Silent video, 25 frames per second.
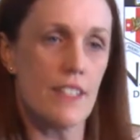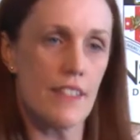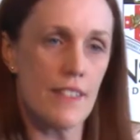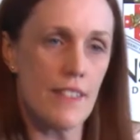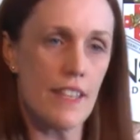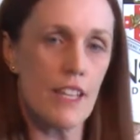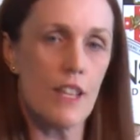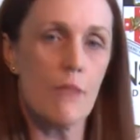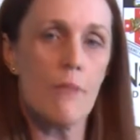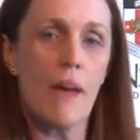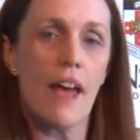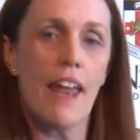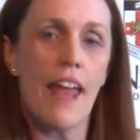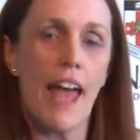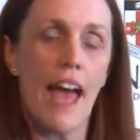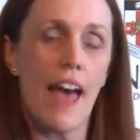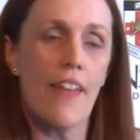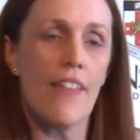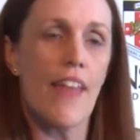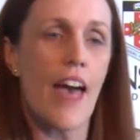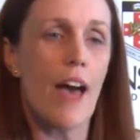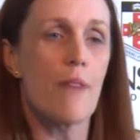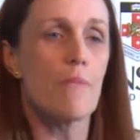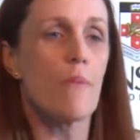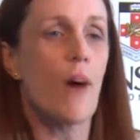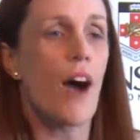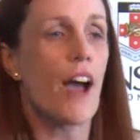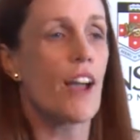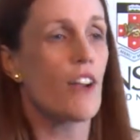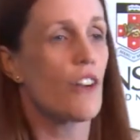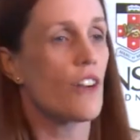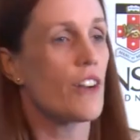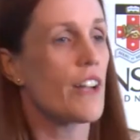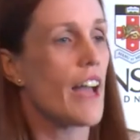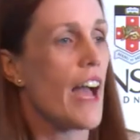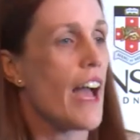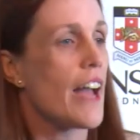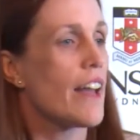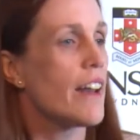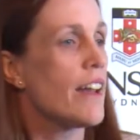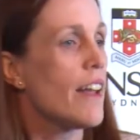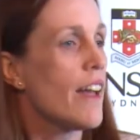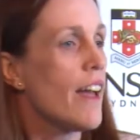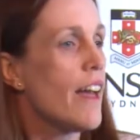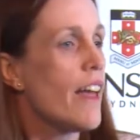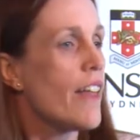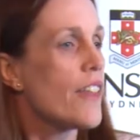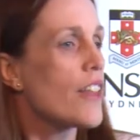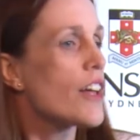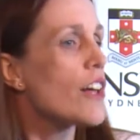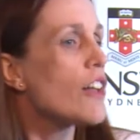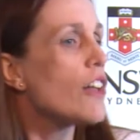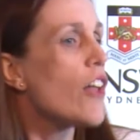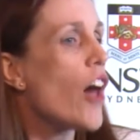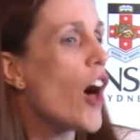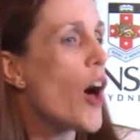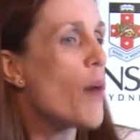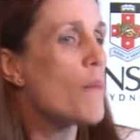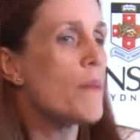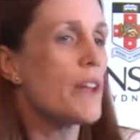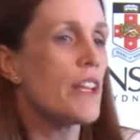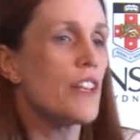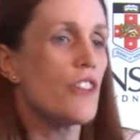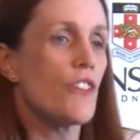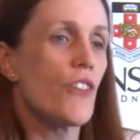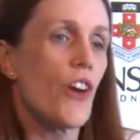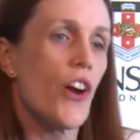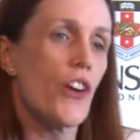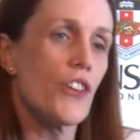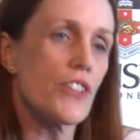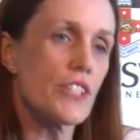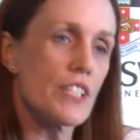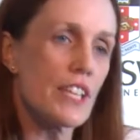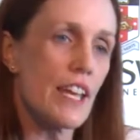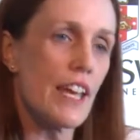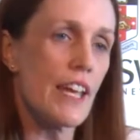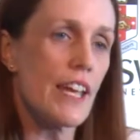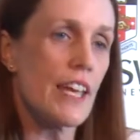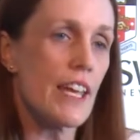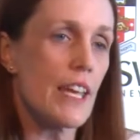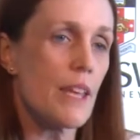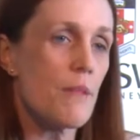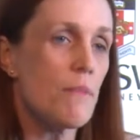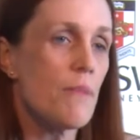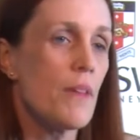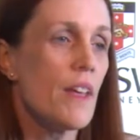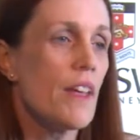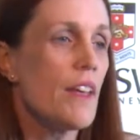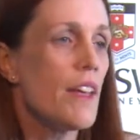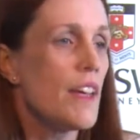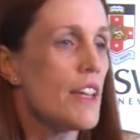and think about how that might create the climate in your own team